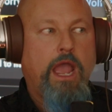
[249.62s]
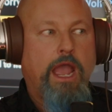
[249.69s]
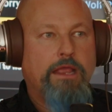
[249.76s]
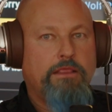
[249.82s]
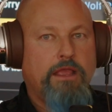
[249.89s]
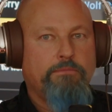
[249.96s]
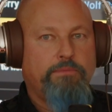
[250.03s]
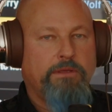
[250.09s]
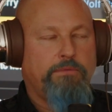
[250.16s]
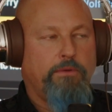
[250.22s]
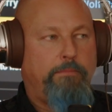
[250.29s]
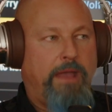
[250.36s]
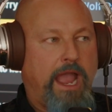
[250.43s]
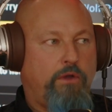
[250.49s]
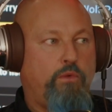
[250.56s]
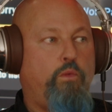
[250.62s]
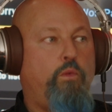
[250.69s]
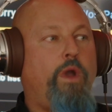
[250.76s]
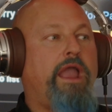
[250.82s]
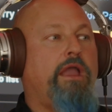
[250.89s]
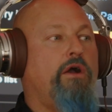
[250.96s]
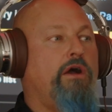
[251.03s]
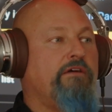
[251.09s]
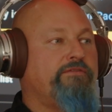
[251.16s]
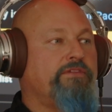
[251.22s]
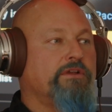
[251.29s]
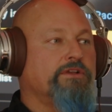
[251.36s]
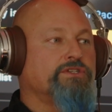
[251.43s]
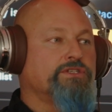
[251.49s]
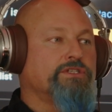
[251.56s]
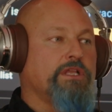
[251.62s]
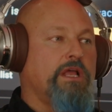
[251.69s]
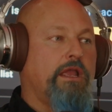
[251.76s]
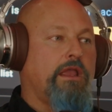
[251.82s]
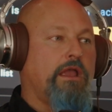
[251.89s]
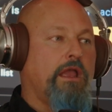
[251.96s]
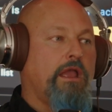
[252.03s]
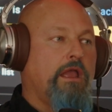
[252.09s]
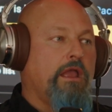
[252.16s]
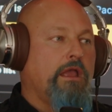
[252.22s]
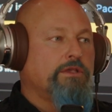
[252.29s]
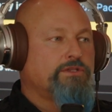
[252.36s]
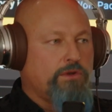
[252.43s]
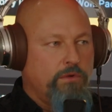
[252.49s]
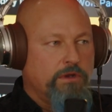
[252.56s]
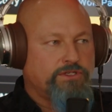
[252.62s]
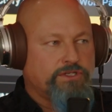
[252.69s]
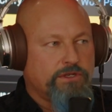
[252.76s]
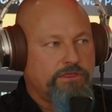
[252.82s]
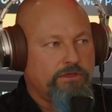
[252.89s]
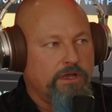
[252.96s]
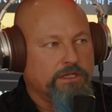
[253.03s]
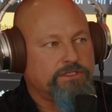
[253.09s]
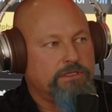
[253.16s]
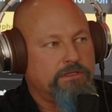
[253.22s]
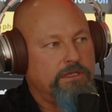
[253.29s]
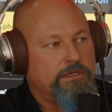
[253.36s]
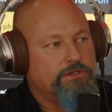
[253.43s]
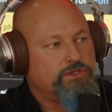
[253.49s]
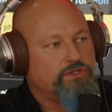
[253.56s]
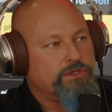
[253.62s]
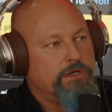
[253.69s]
and then people back way off. Right. Just like, so what's your thoughts in the industry?